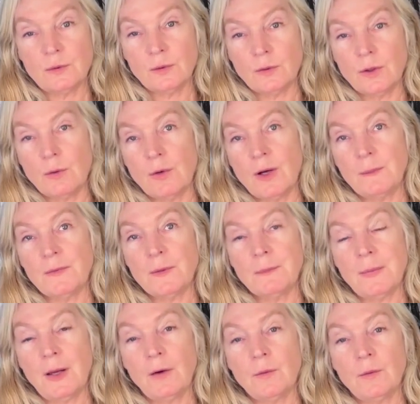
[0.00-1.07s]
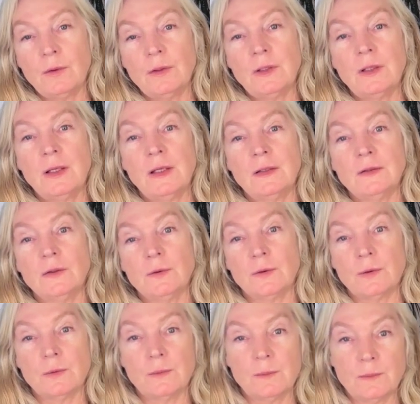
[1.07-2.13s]
go up the mountain,
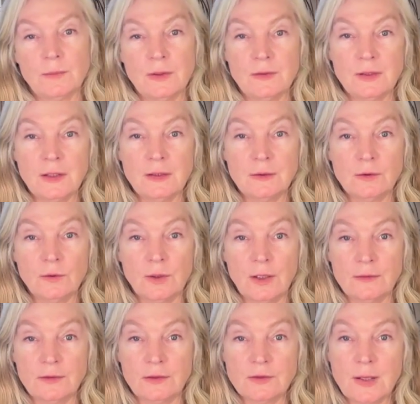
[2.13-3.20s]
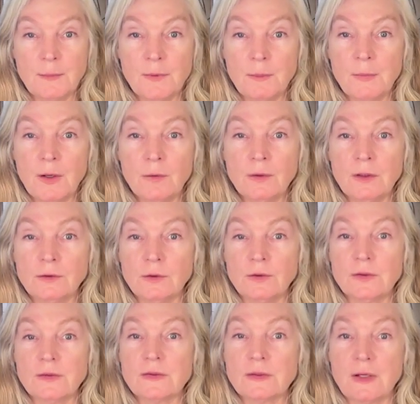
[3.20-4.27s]
and then you're at the top of the mountain, and you
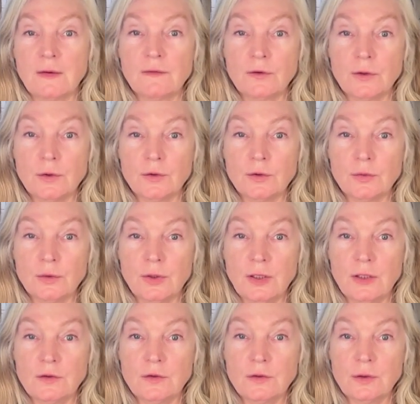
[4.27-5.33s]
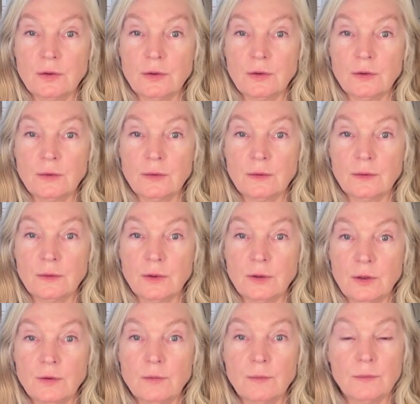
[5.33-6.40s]
discover your true nature,
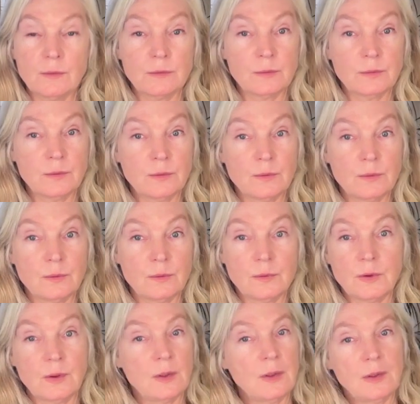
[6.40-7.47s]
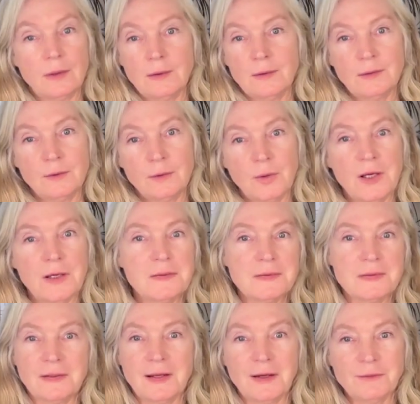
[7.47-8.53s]
through
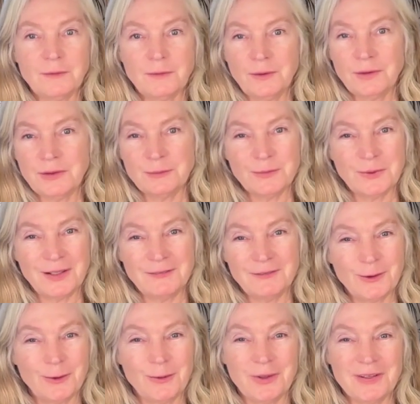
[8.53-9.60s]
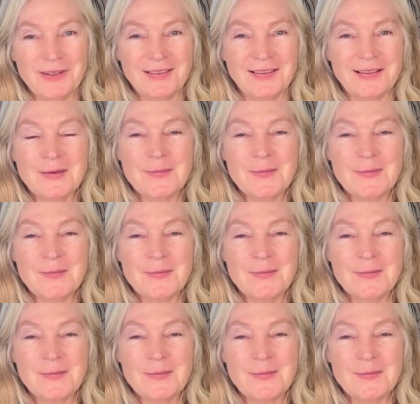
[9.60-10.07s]
grace and effort and whatever grit.